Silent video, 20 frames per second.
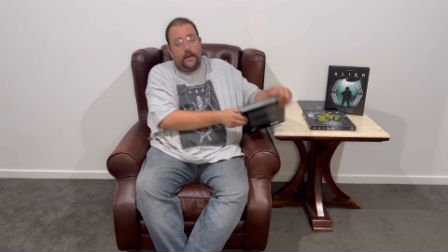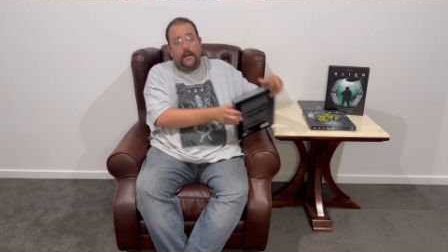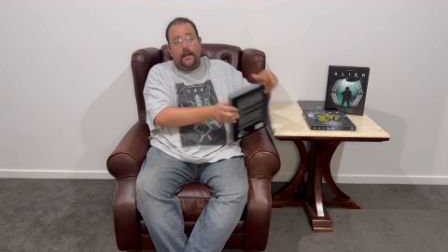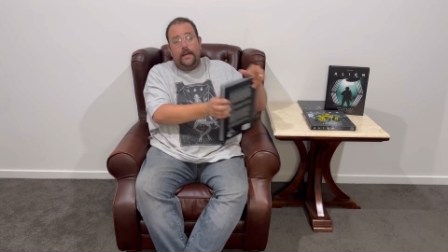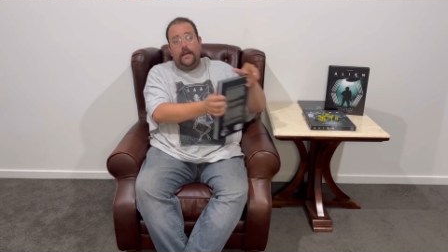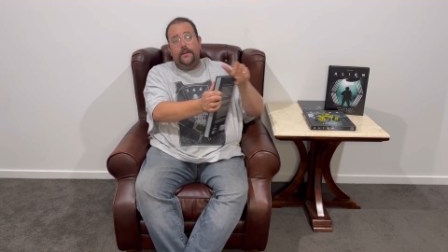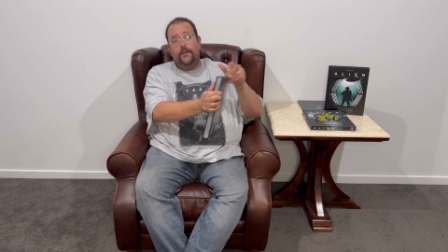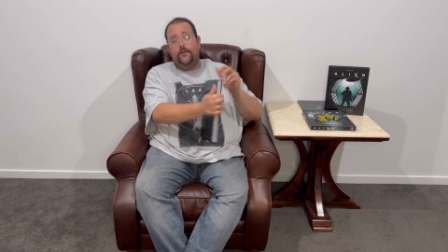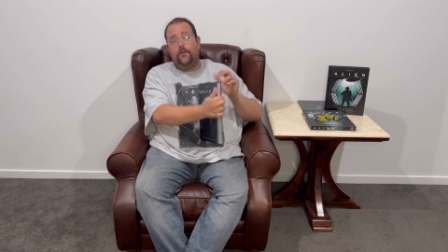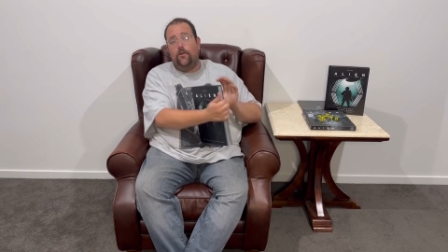
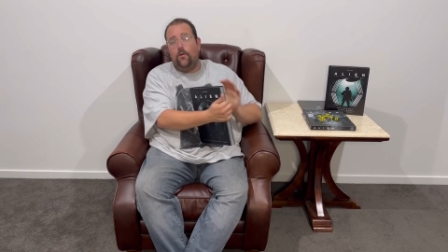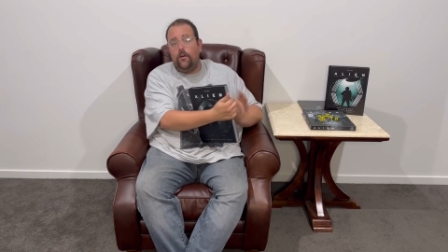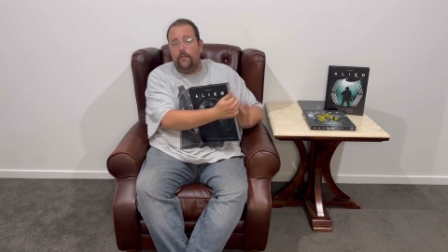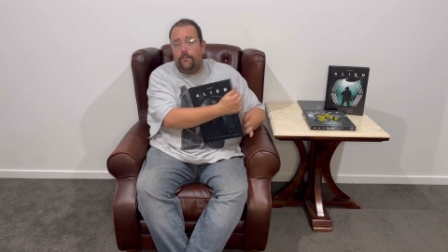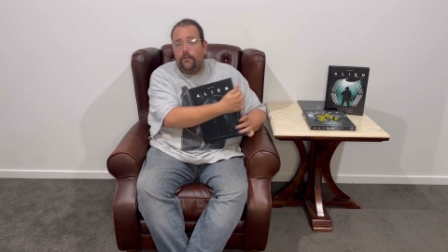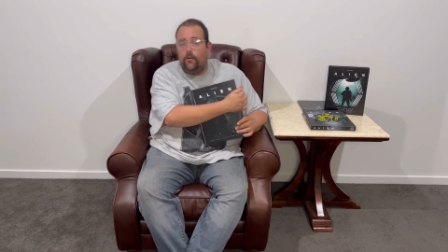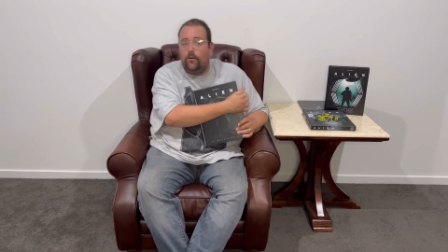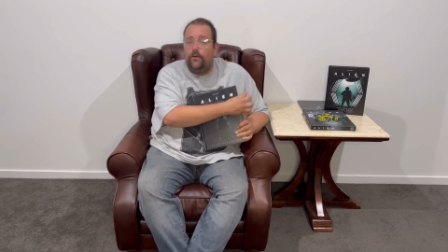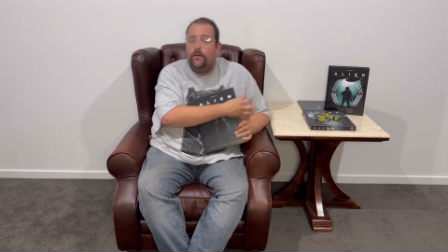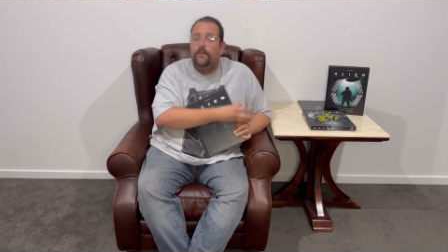In the core
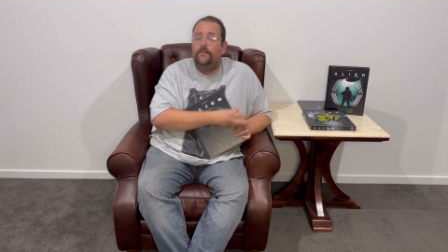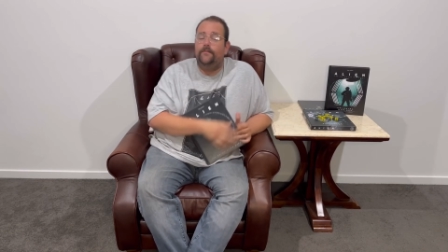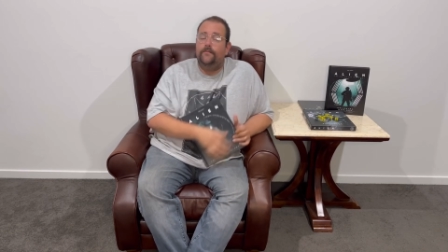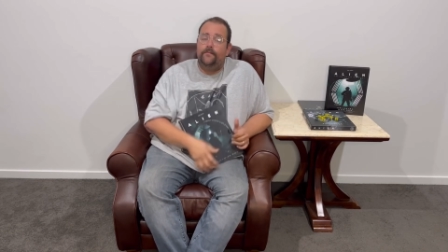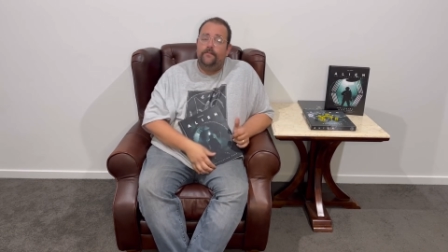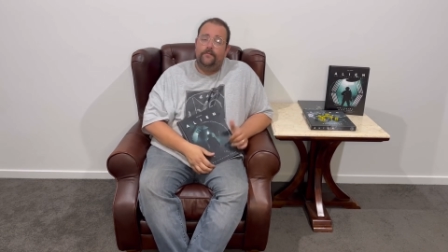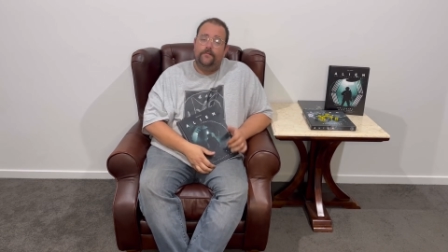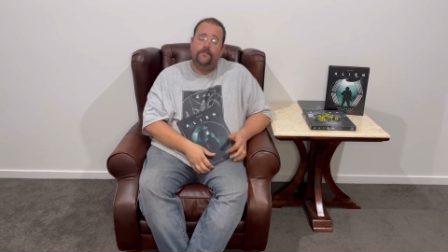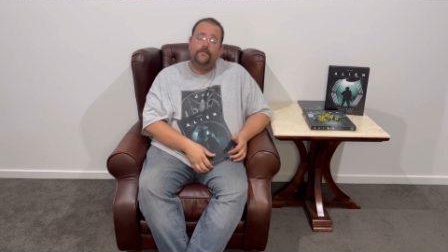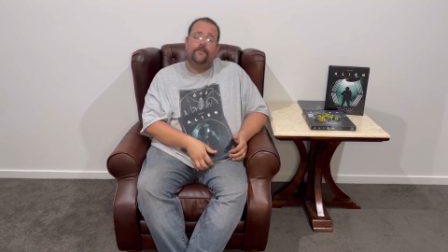book,
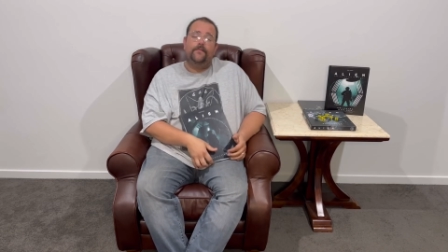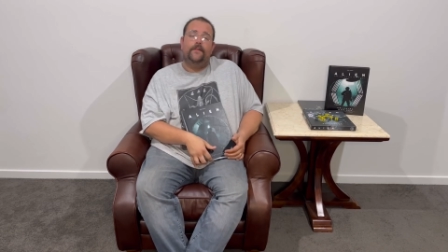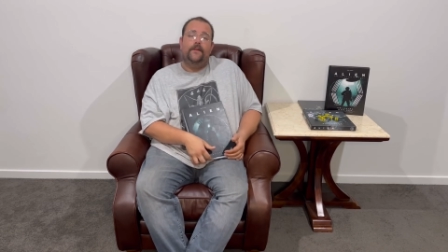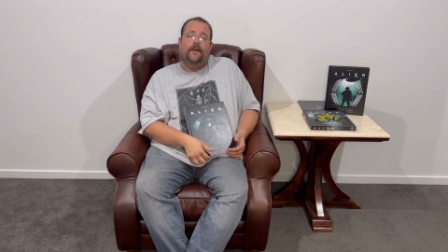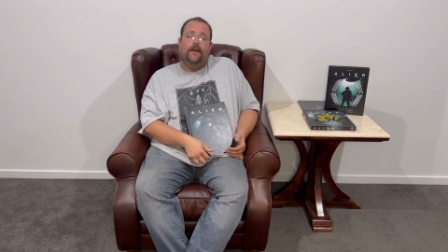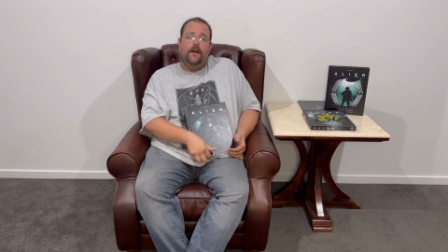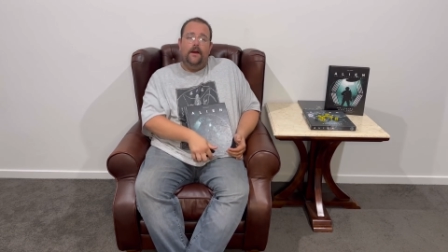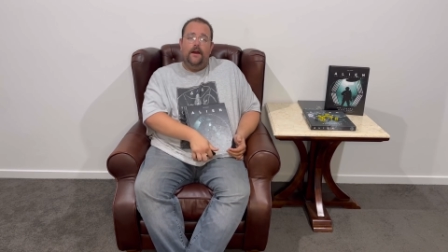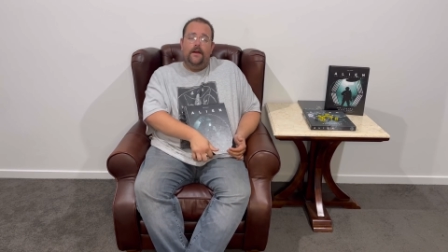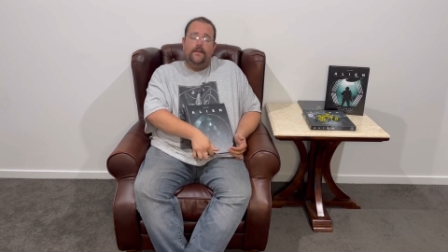
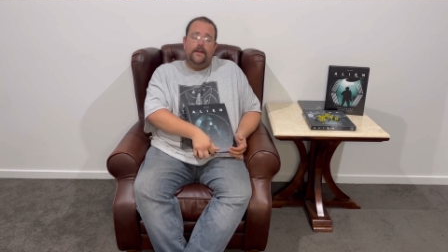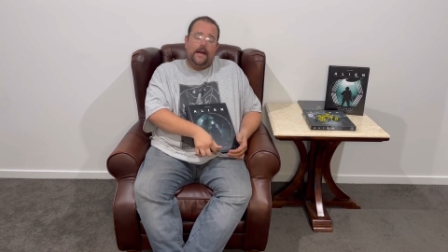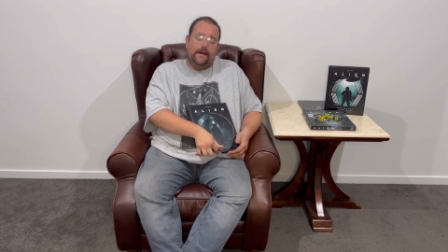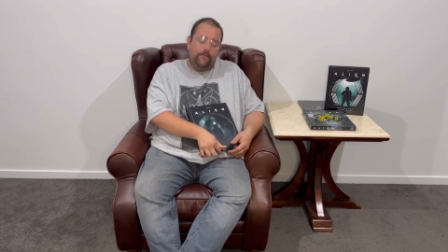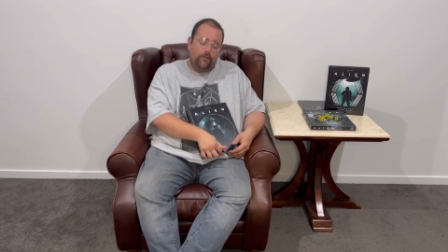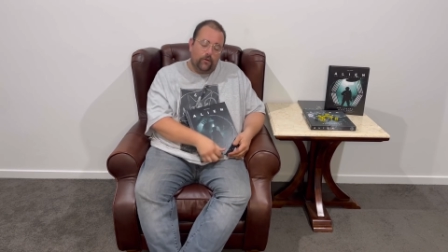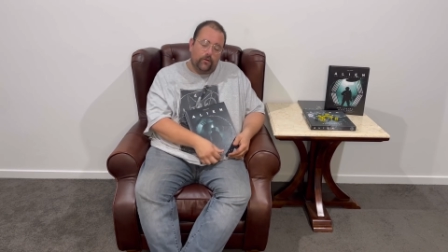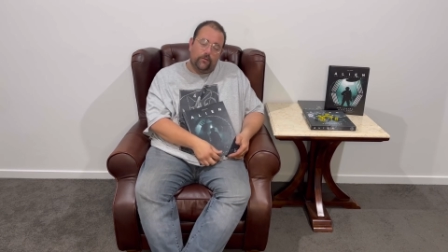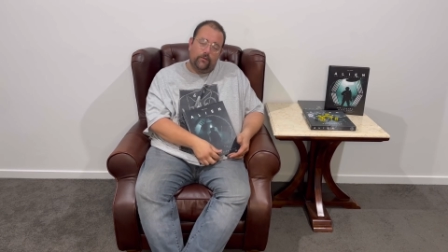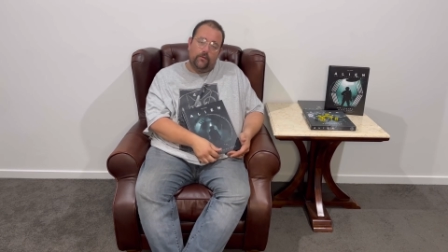they have
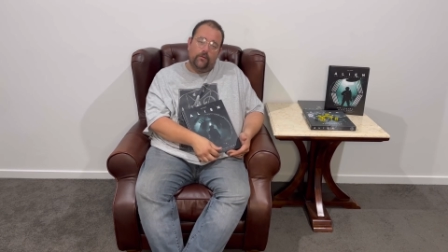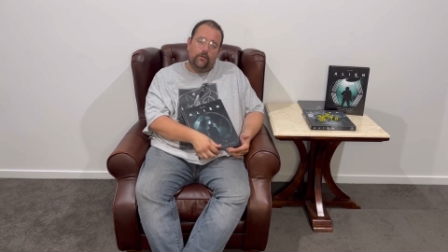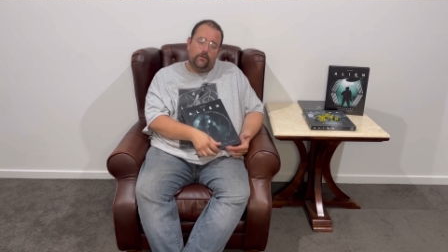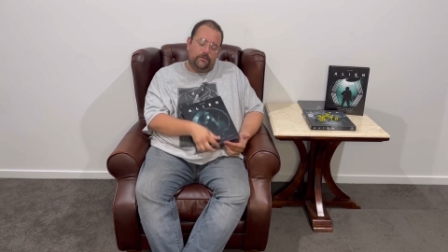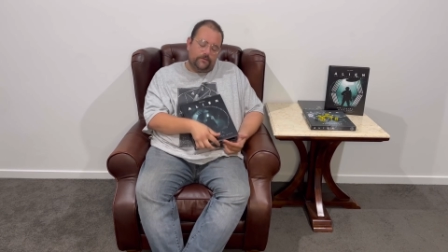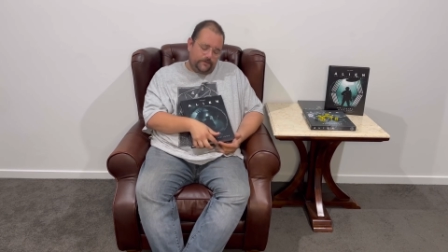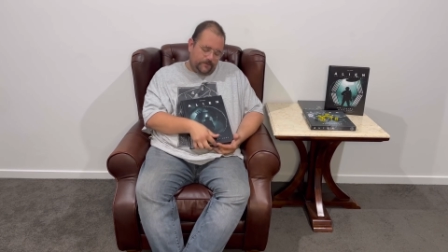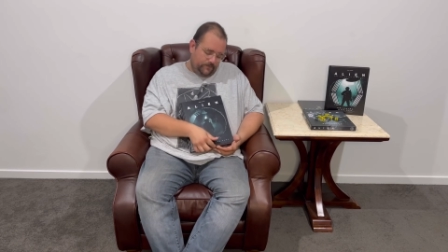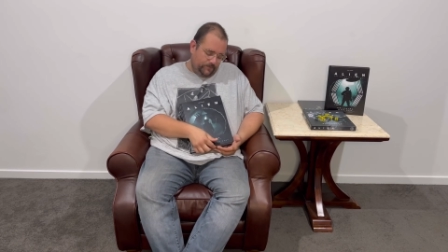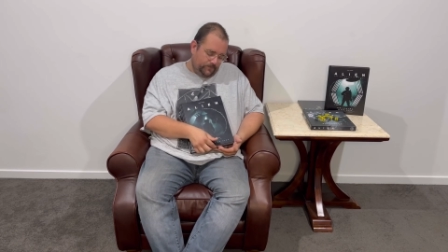all the
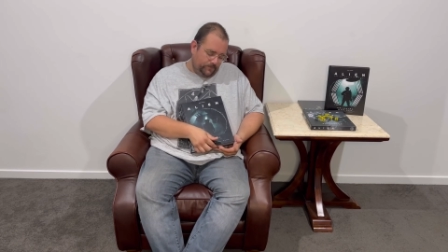rules,